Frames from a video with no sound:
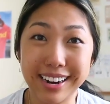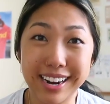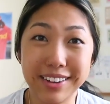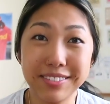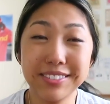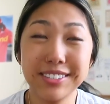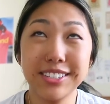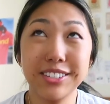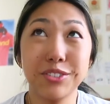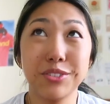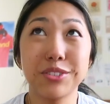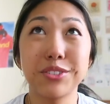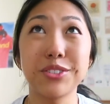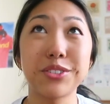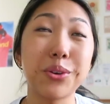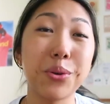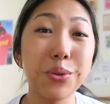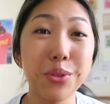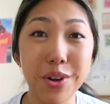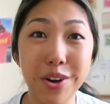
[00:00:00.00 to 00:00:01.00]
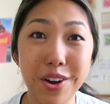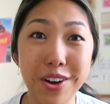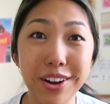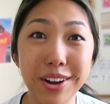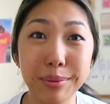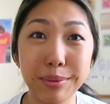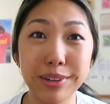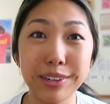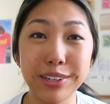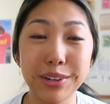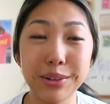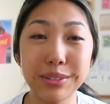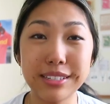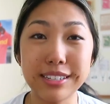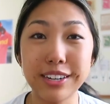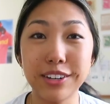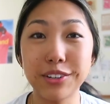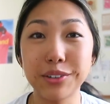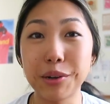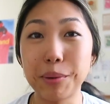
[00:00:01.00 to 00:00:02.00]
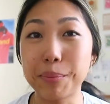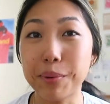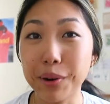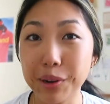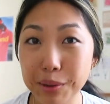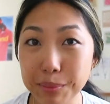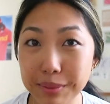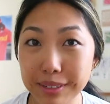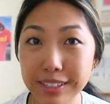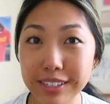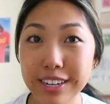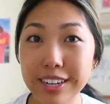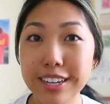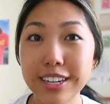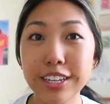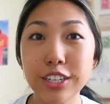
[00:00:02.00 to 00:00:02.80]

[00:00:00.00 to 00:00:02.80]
I haven't seen her in so long. I'm gonna go see her new apartment.